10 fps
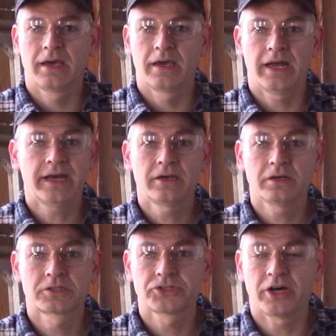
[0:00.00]
And I
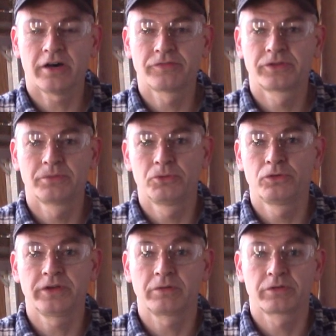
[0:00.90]
could have solved the
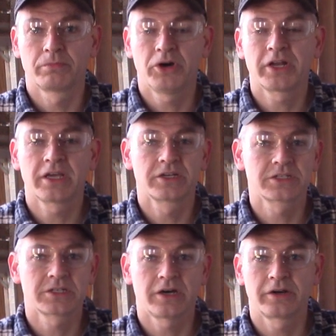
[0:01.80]
moving with money and
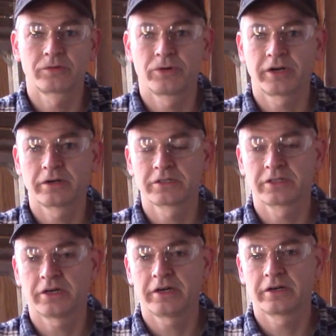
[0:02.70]
just hired riggers
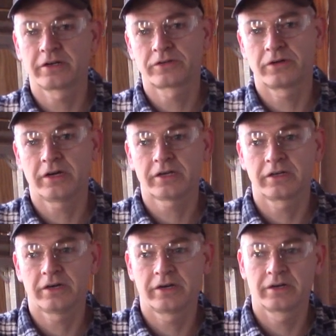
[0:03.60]
and hired a truck
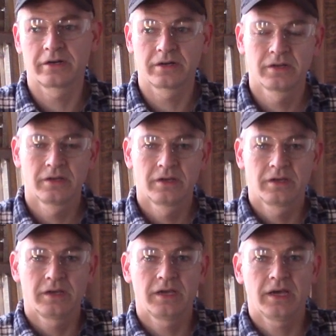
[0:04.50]
and
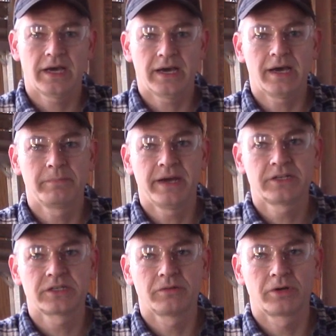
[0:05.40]
I
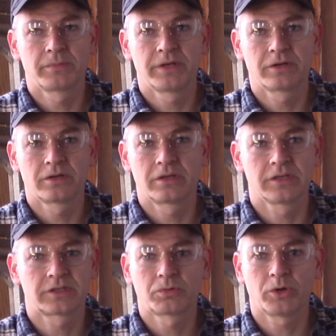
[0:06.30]
bet you it would have been
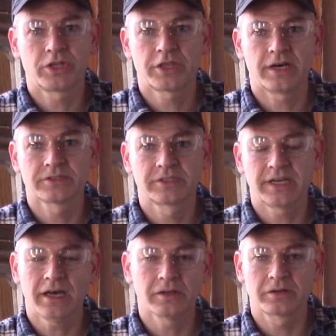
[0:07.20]
like
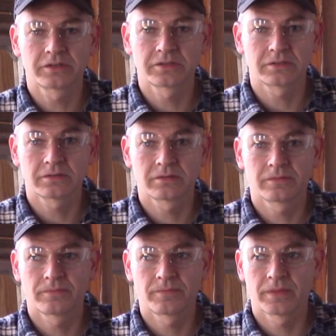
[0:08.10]
$20,000
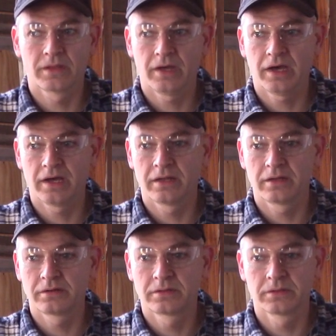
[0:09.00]

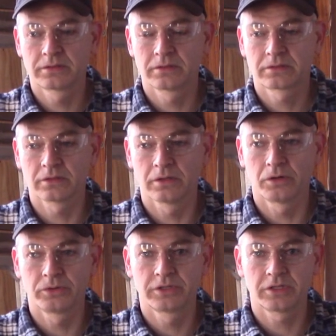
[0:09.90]
to
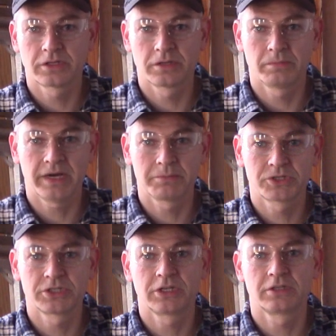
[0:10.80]
load my
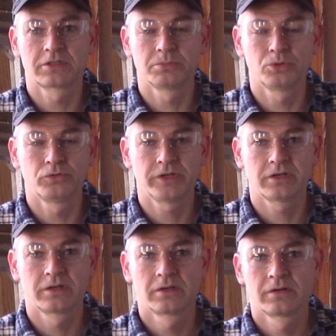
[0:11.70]
machines and move
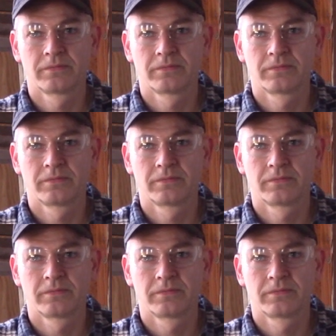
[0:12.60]
it.